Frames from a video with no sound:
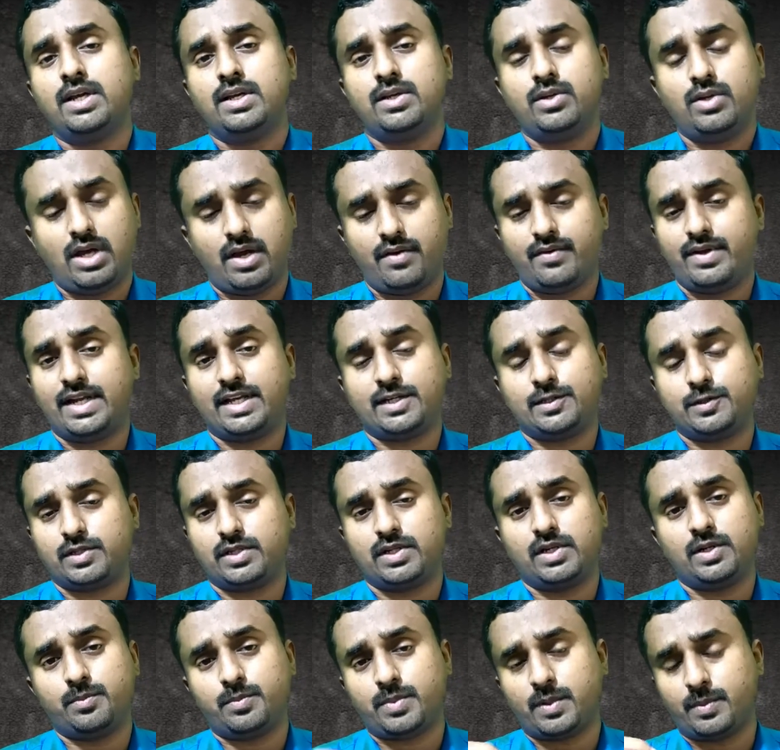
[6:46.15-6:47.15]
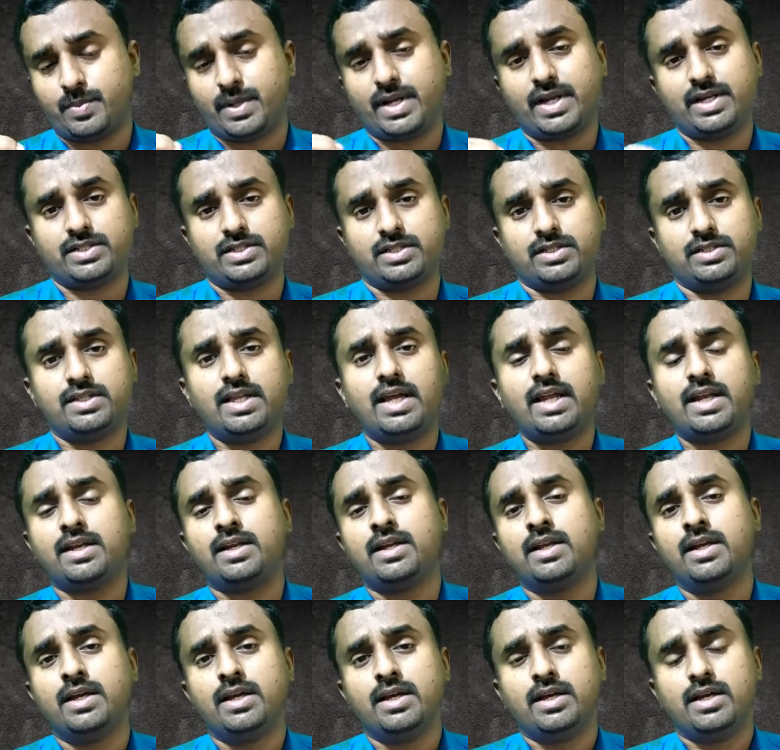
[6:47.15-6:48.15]
you have an excellent preparation,
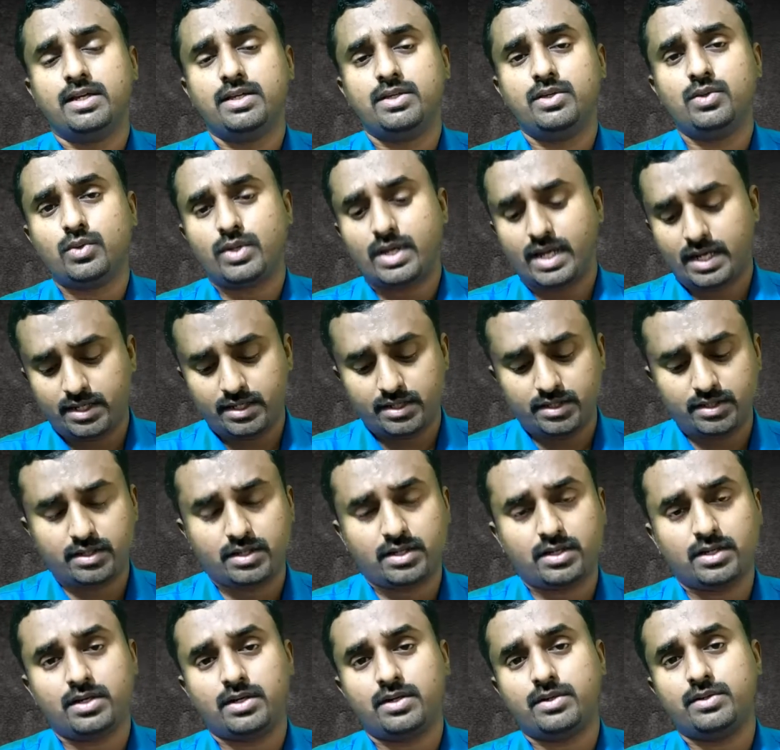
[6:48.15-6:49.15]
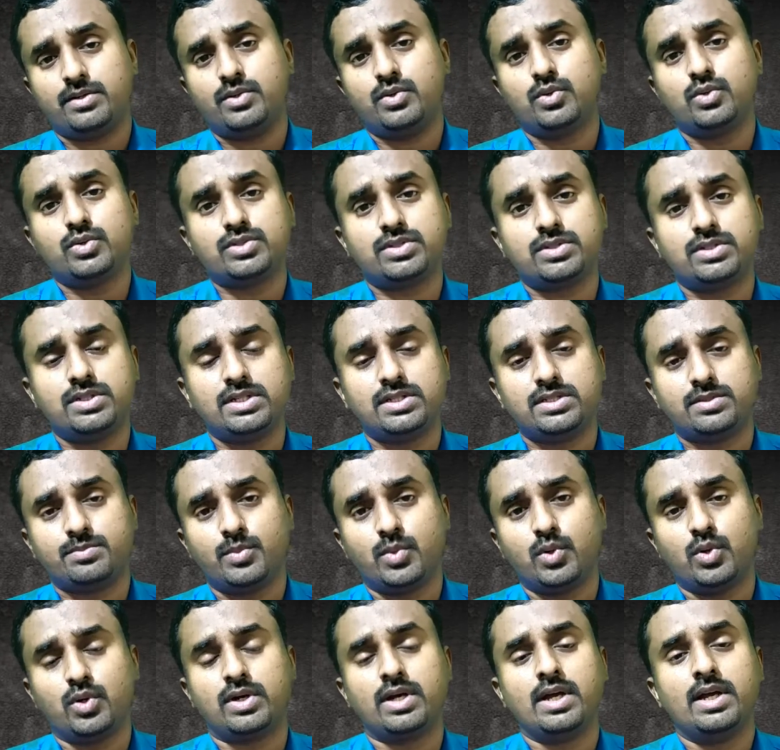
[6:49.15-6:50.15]
then you can use this
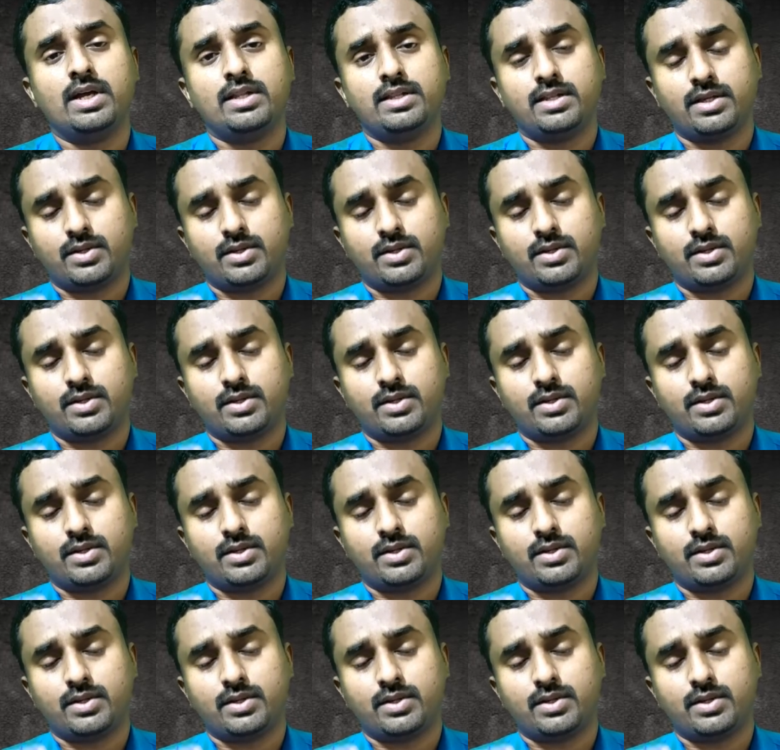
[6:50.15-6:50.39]
book,